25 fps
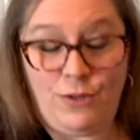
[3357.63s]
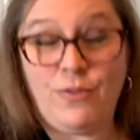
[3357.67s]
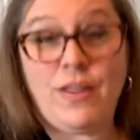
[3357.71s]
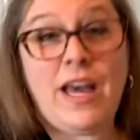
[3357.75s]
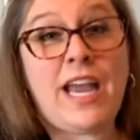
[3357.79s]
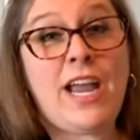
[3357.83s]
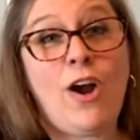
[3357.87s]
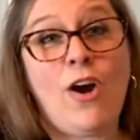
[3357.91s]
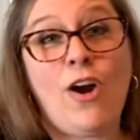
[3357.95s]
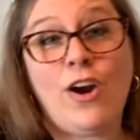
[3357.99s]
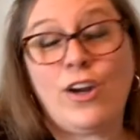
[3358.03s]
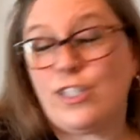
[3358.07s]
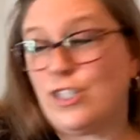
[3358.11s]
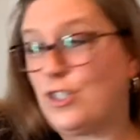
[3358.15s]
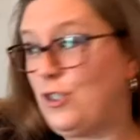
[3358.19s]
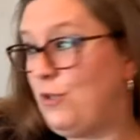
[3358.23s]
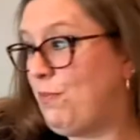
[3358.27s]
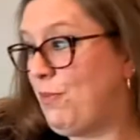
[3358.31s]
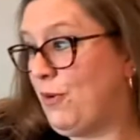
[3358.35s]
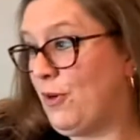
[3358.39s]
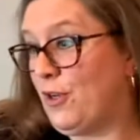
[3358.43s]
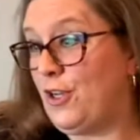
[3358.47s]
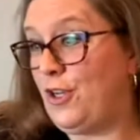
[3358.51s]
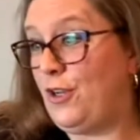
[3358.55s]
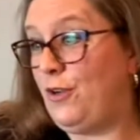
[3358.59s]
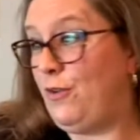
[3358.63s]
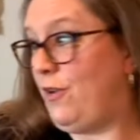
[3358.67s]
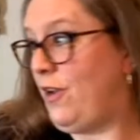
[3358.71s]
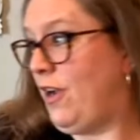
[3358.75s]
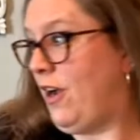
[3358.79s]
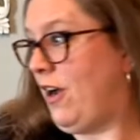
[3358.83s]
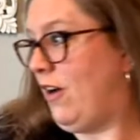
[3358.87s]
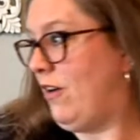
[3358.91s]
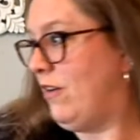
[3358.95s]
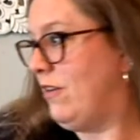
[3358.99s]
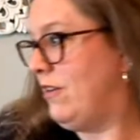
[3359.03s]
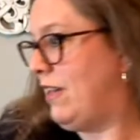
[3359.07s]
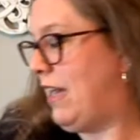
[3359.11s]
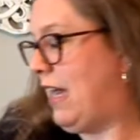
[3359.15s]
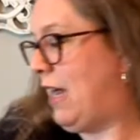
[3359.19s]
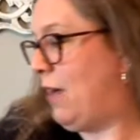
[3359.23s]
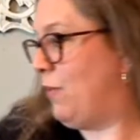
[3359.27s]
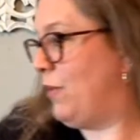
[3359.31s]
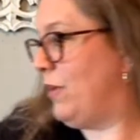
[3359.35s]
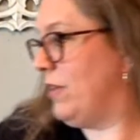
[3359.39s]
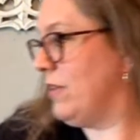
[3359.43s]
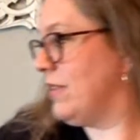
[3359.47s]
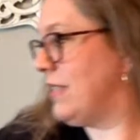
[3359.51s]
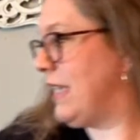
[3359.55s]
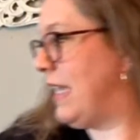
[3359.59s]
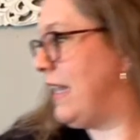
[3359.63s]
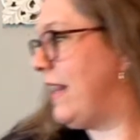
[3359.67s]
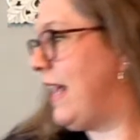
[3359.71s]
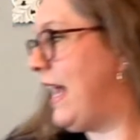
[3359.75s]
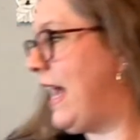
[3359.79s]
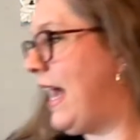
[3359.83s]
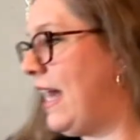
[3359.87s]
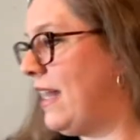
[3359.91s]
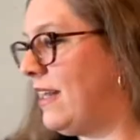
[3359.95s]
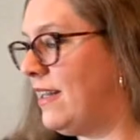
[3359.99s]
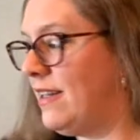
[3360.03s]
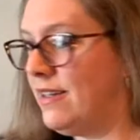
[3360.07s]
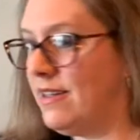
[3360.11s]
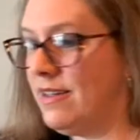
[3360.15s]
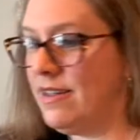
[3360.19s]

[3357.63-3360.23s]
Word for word: They are super cute, y'all. I will say that.